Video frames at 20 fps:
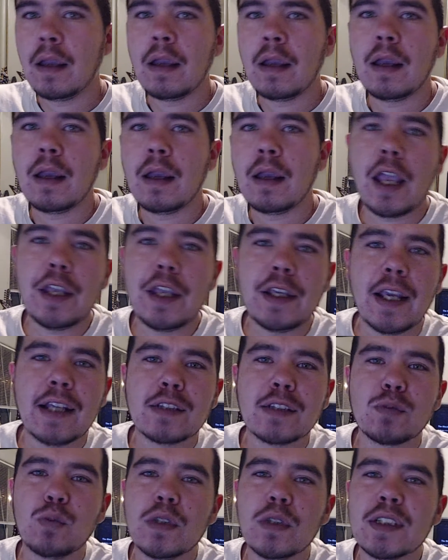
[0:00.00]
Hey
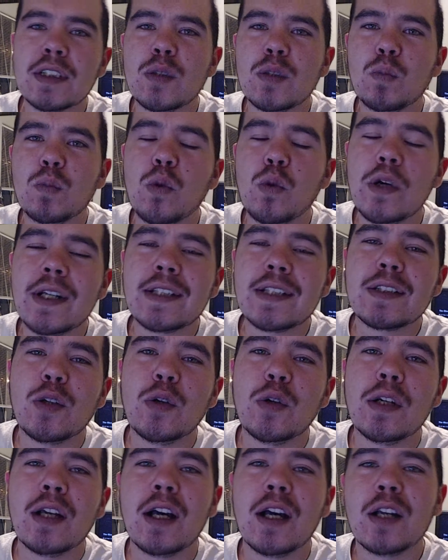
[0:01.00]
guys, what's up? What is
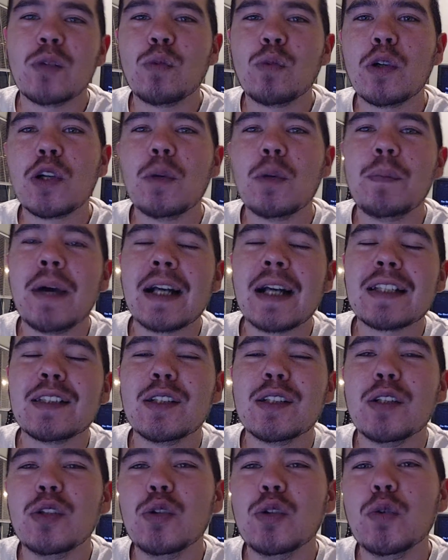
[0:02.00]
going on? Welcome back to
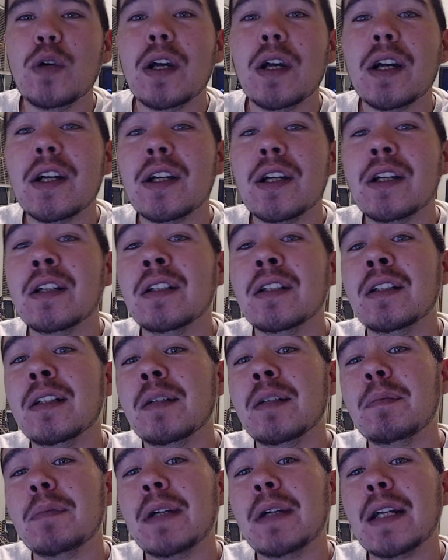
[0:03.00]
a new era.
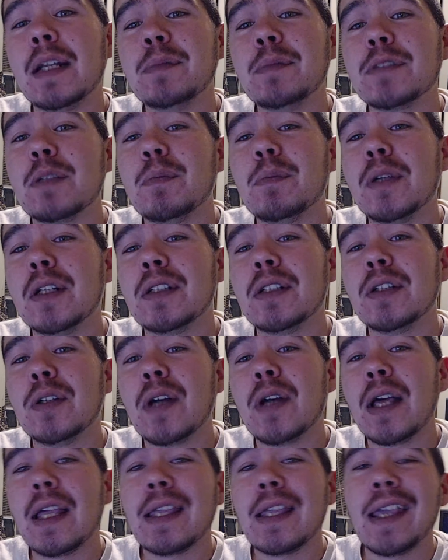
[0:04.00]
My name's Armando,
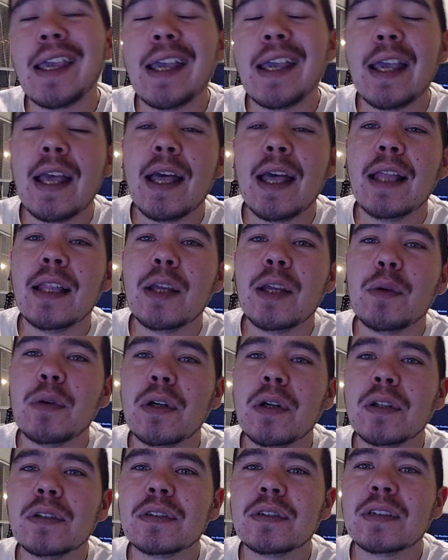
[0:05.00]
aka LA
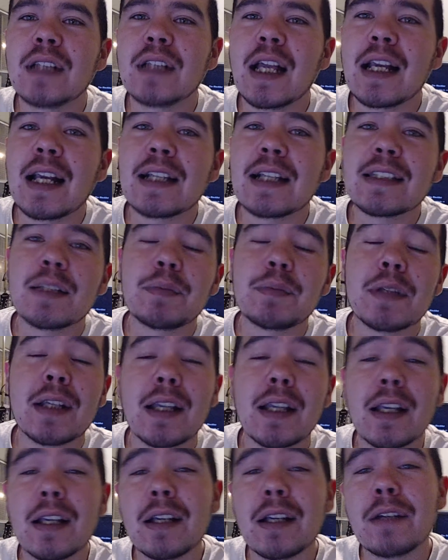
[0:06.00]
Wells, and I got
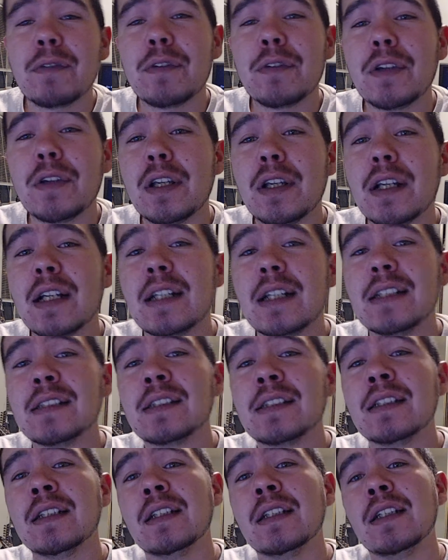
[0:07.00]
something good for you
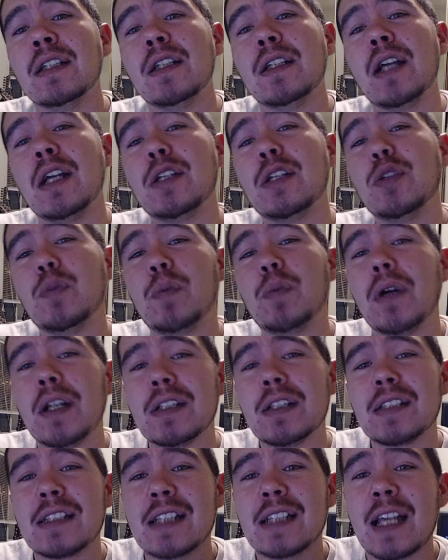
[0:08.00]
guys. I do
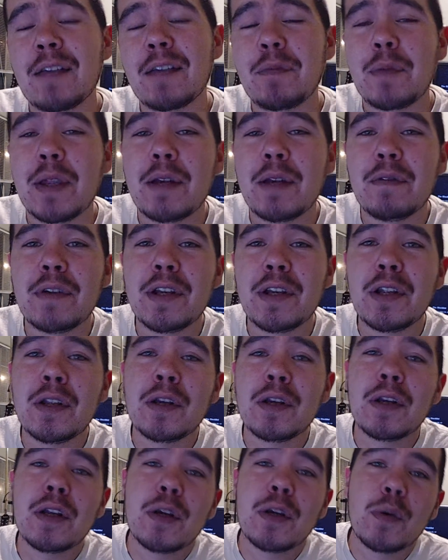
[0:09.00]
apologize, I haven't made a
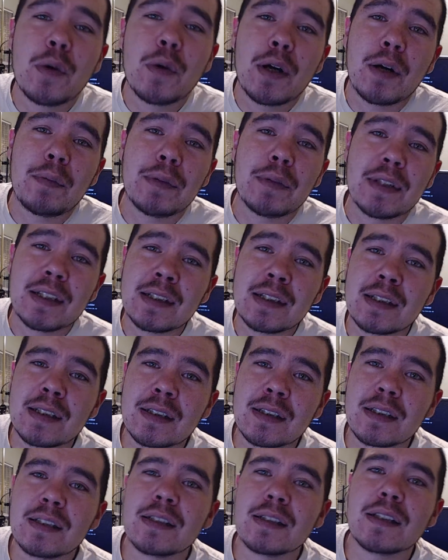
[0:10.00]
video in a while, but this
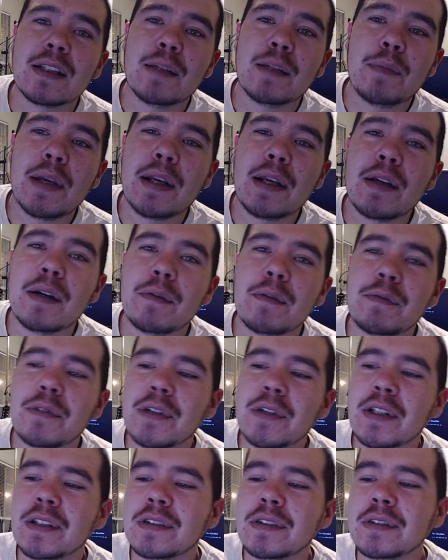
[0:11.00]
is gonna make up
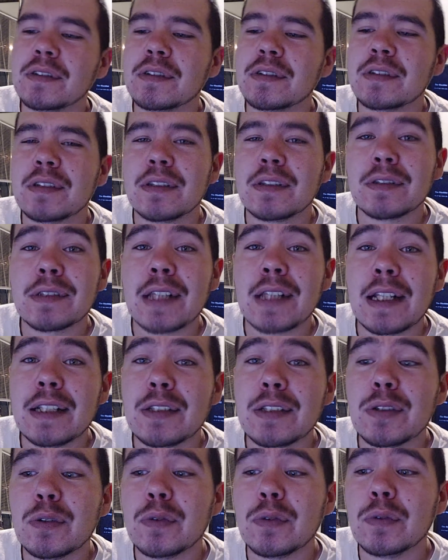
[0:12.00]
for it. So stay
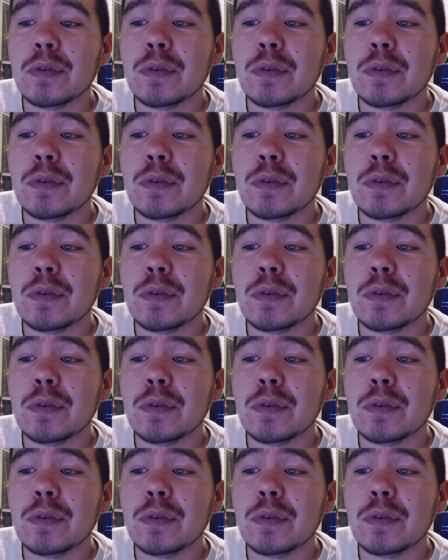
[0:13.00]
tuned.